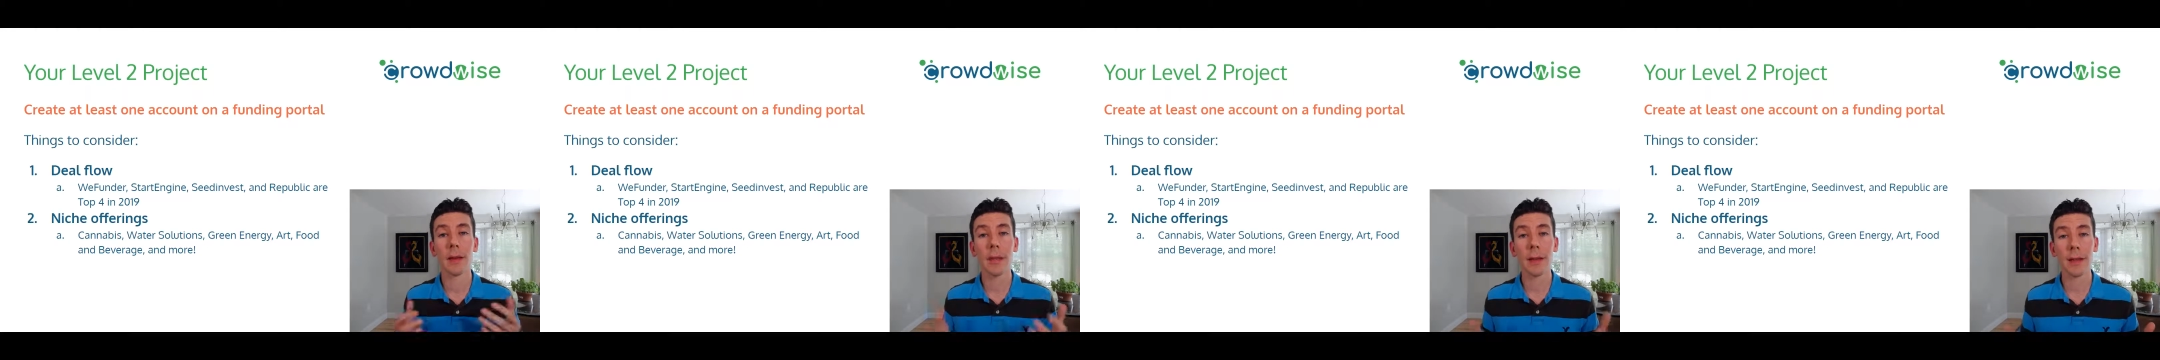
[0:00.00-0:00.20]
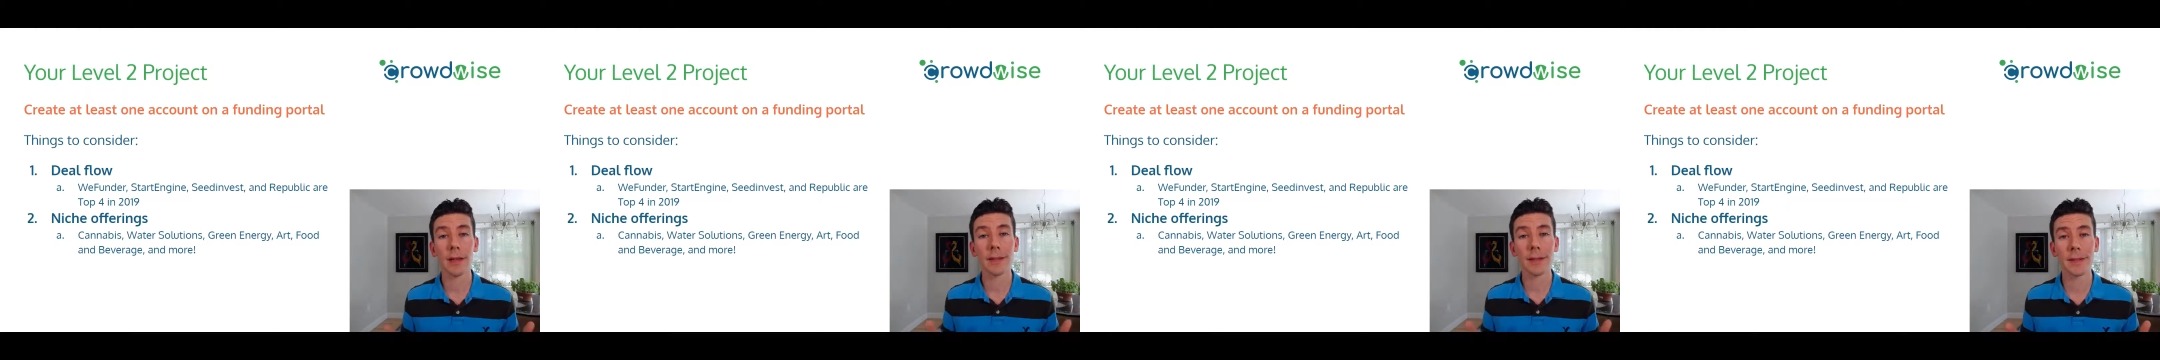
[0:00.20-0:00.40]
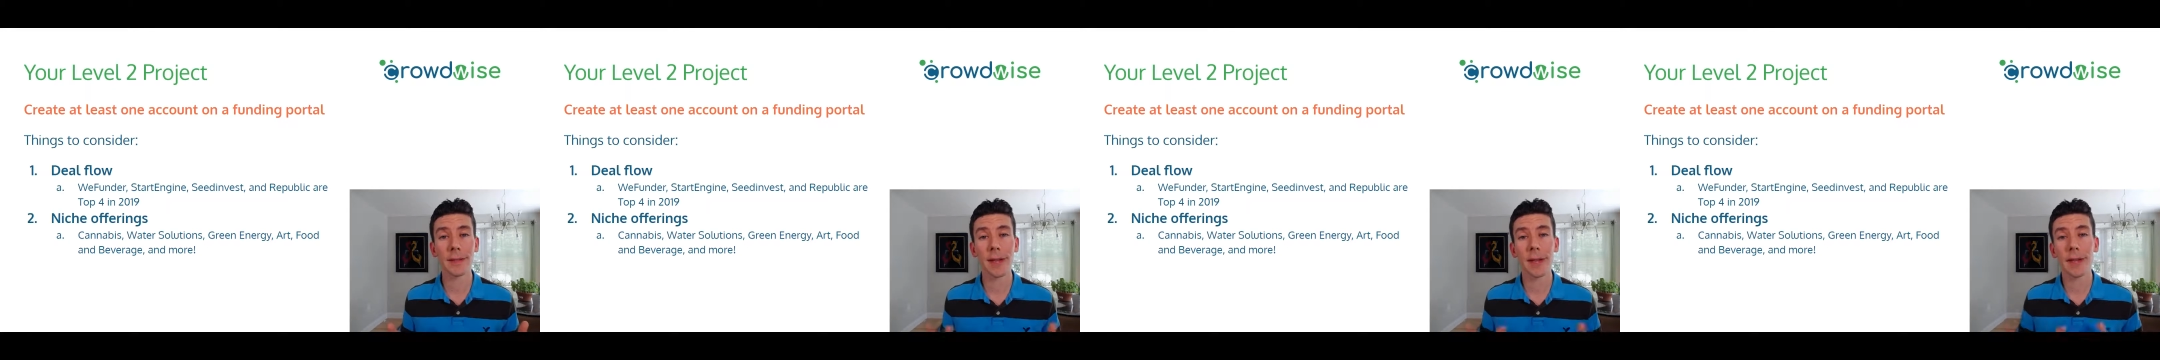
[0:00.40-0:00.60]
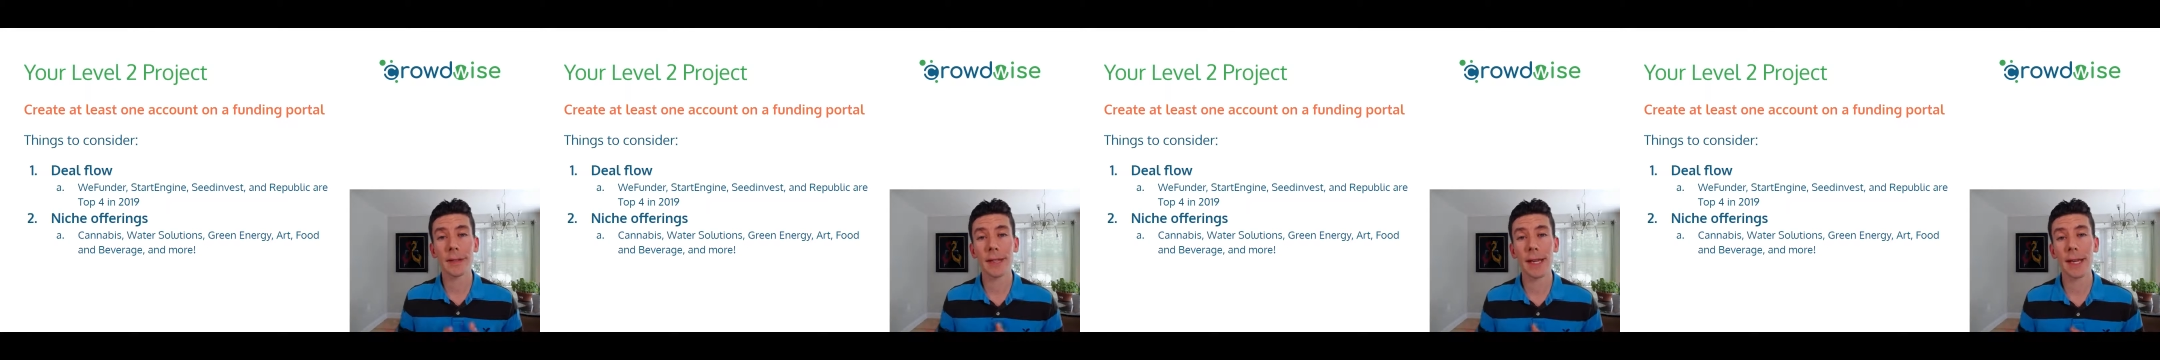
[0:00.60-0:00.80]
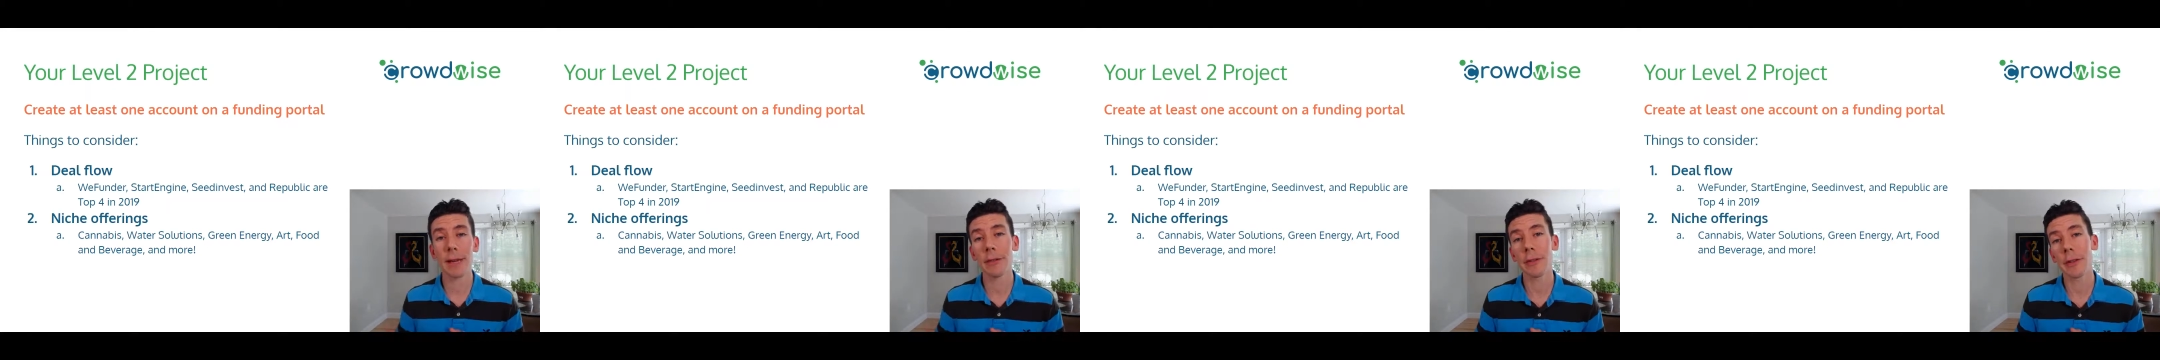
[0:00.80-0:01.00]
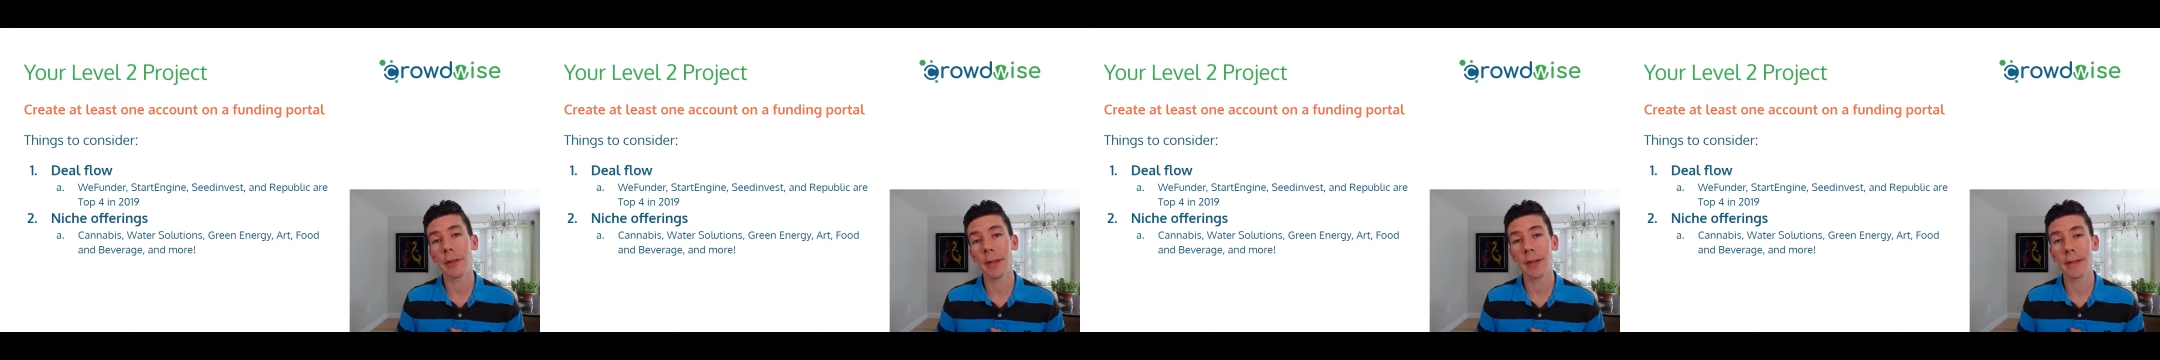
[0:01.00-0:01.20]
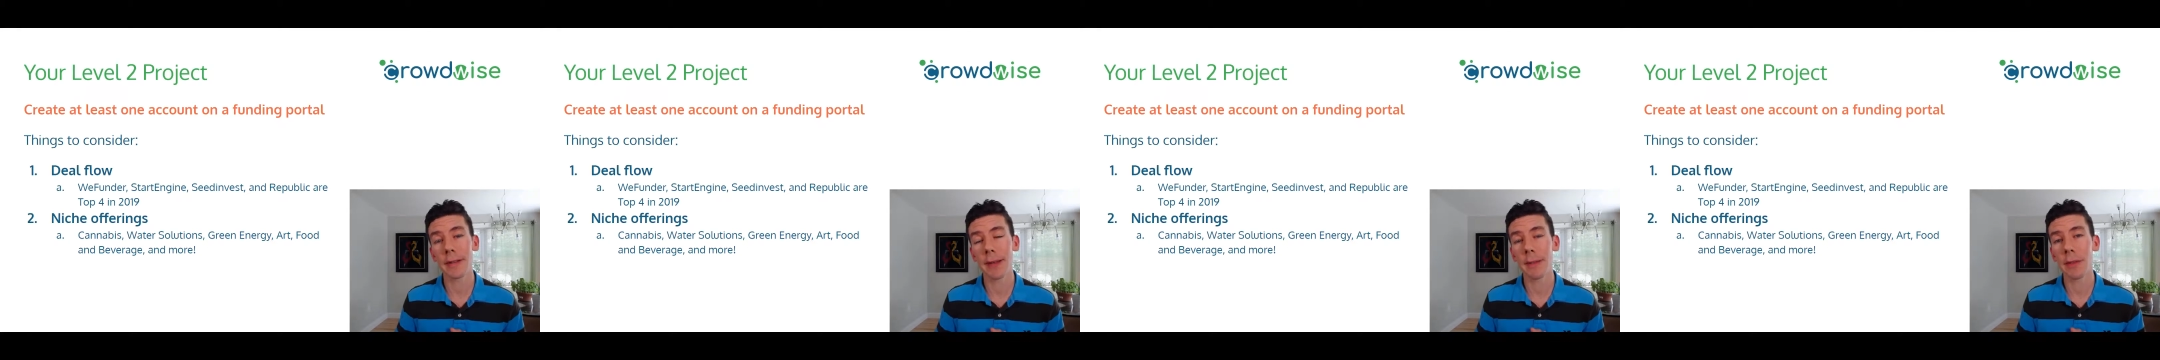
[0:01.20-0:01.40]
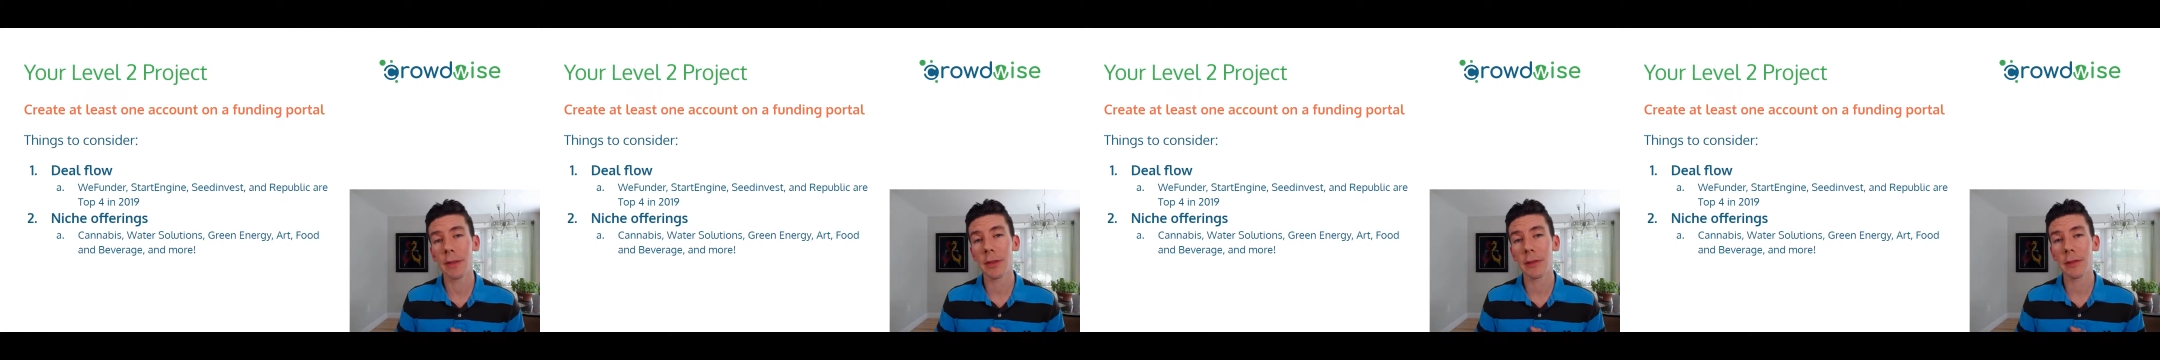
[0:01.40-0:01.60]
Thus, take a look at
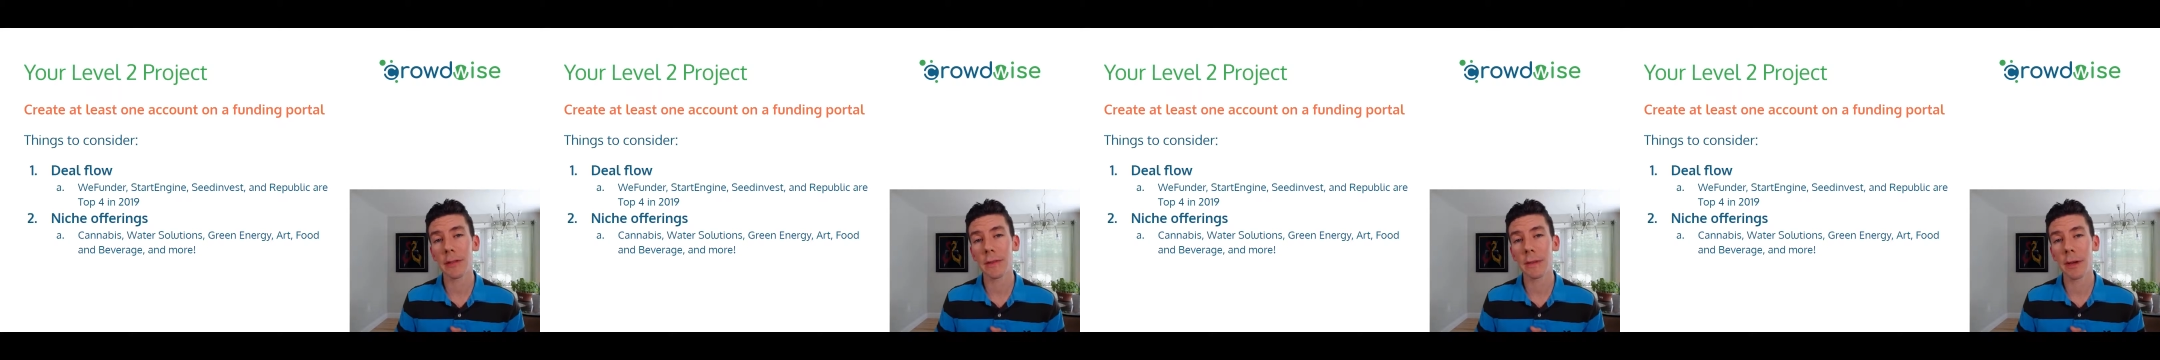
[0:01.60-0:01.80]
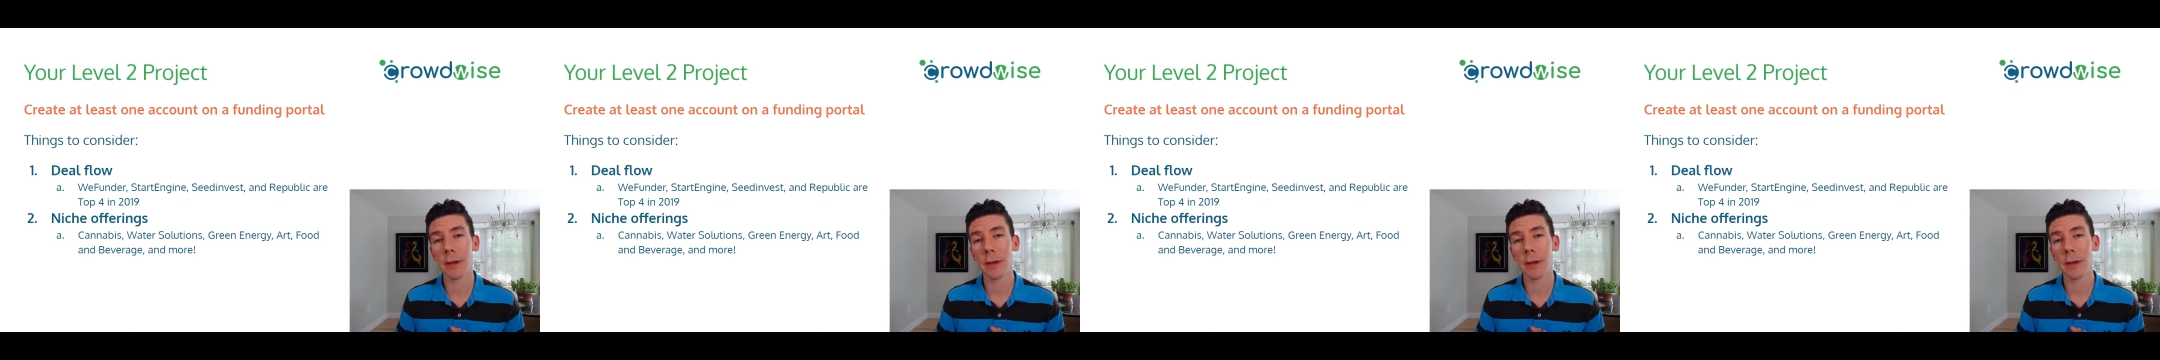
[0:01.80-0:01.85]
some of those